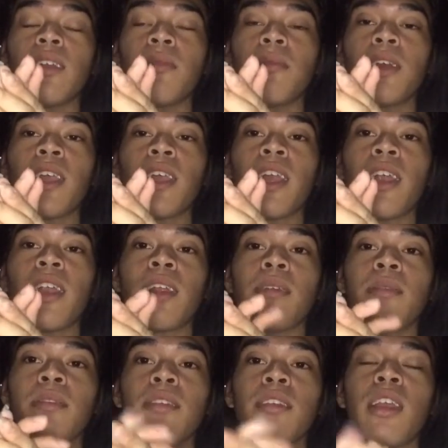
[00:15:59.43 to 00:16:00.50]
anong
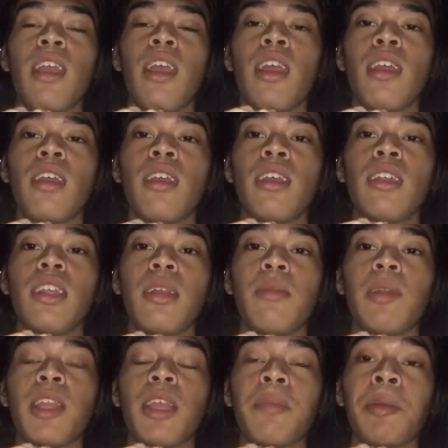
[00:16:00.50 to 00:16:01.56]
mangyari. Hindi
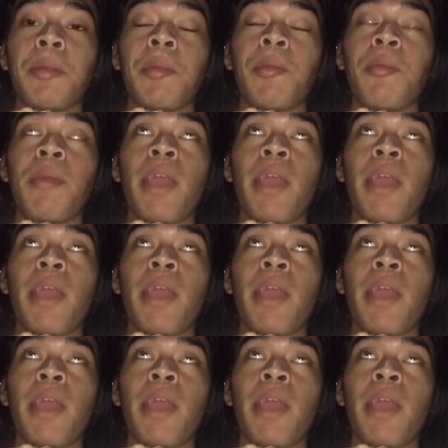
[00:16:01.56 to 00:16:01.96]
naman tayo